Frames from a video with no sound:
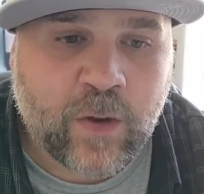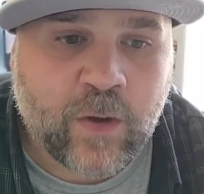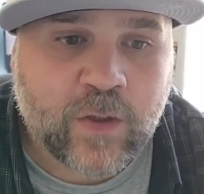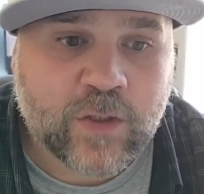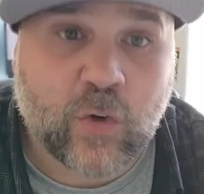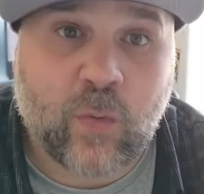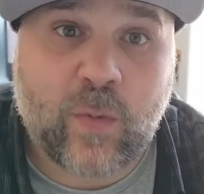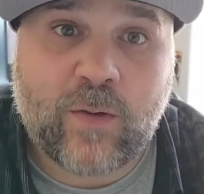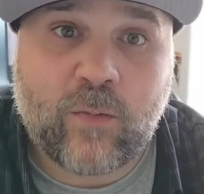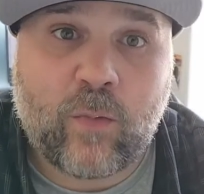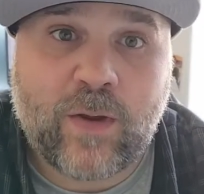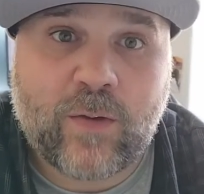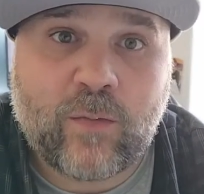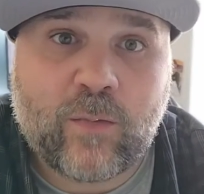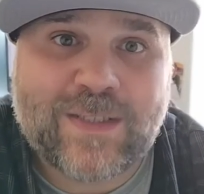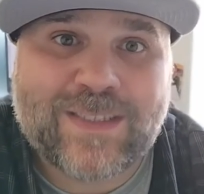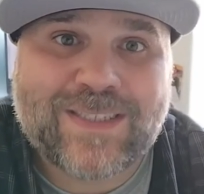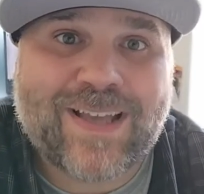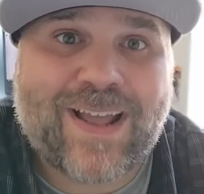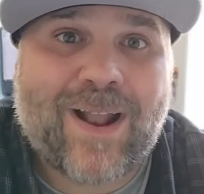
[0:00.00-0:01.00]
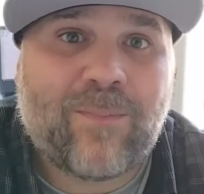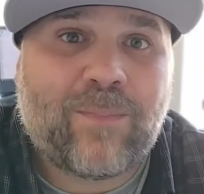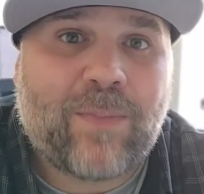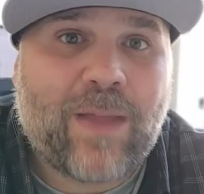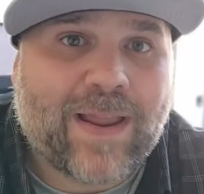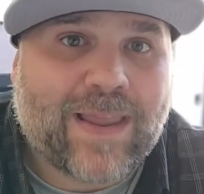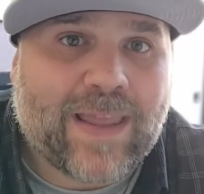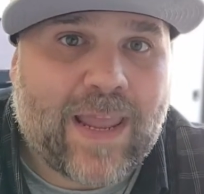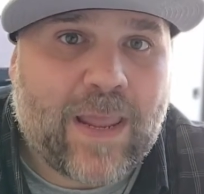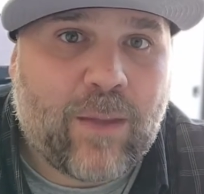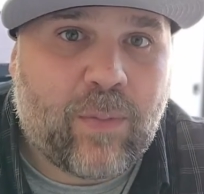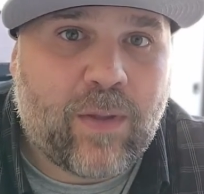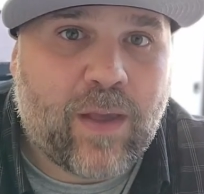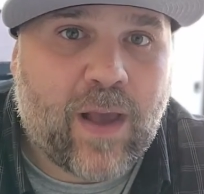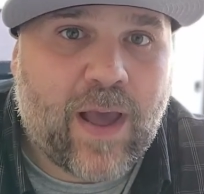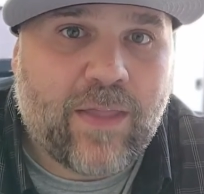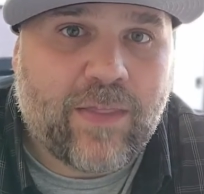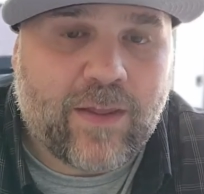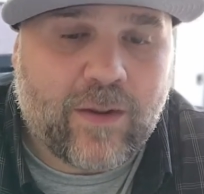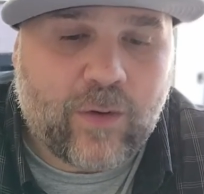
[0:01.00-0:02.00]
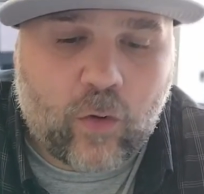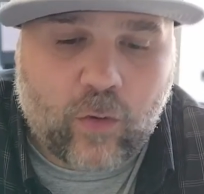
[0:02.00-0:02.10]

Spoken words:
So we set up that KPI then.